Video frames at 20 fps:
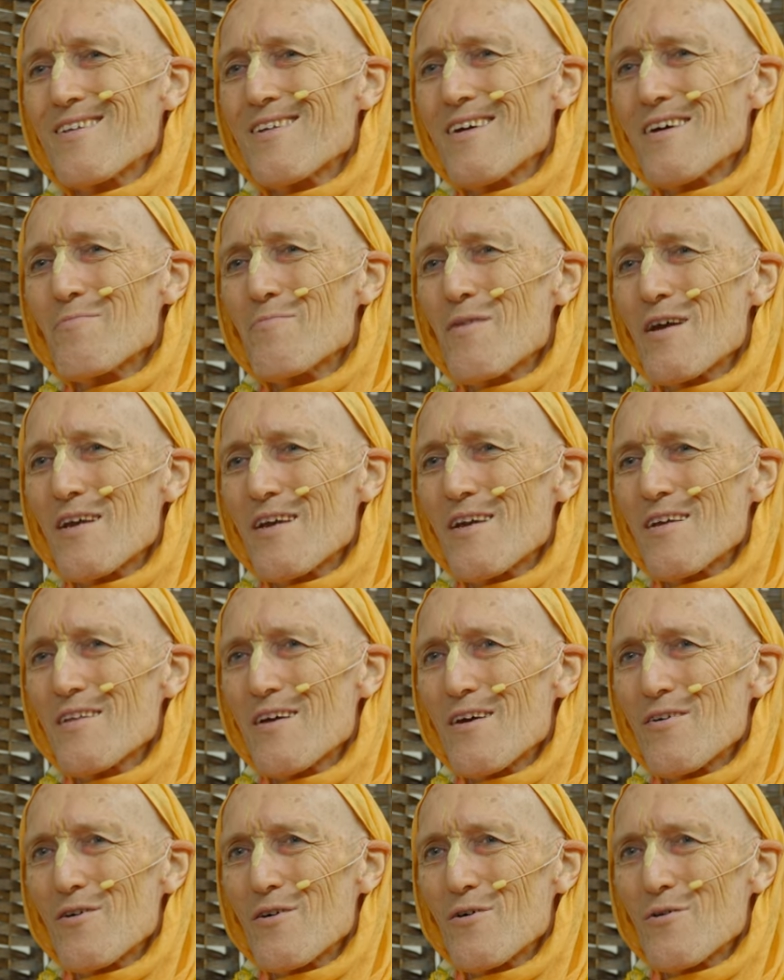they're making
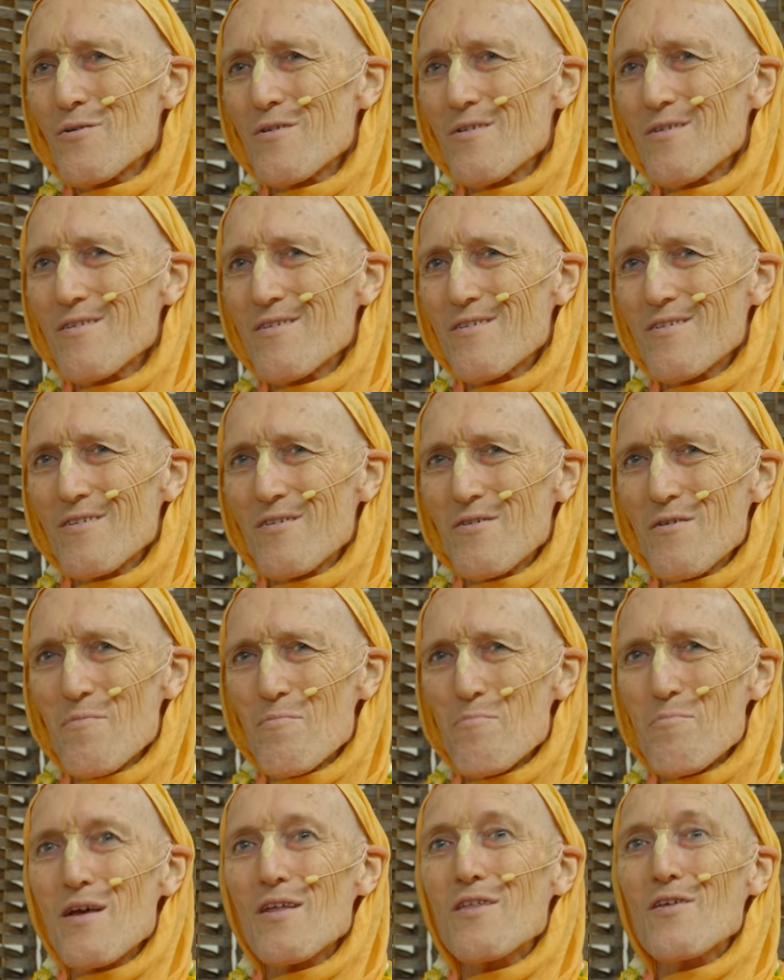their own
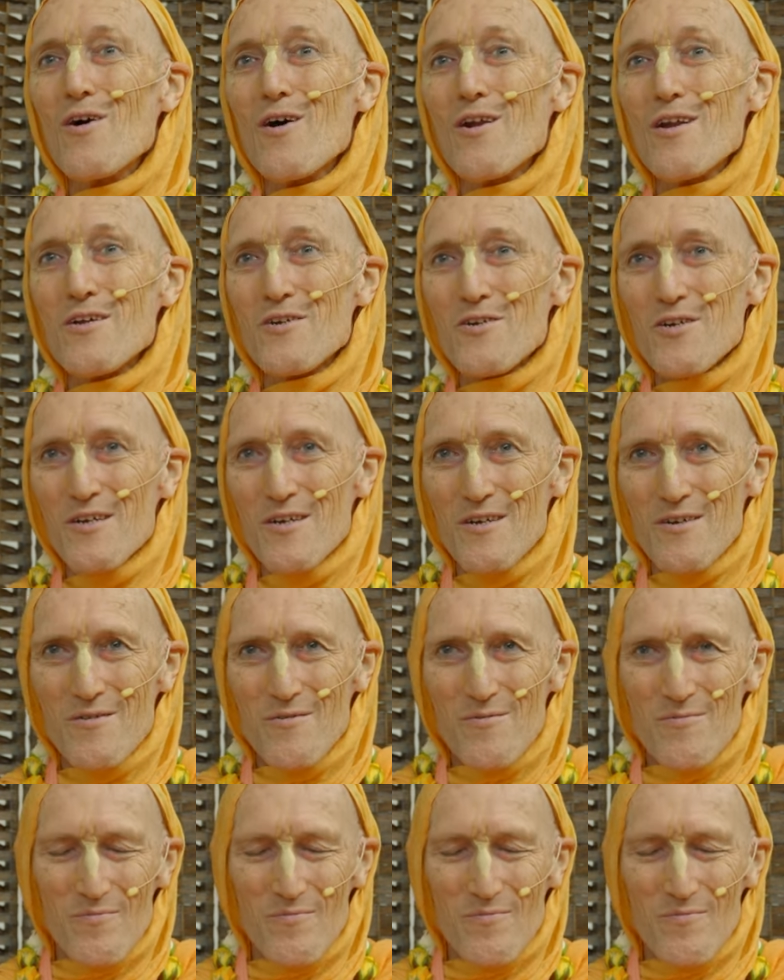mythology.